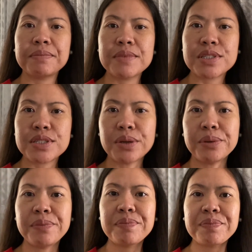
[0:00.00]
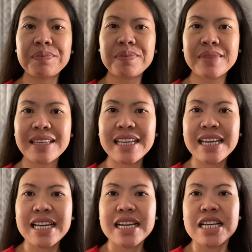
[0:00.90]
So,
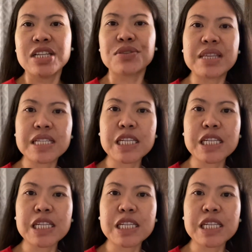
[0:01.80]
so this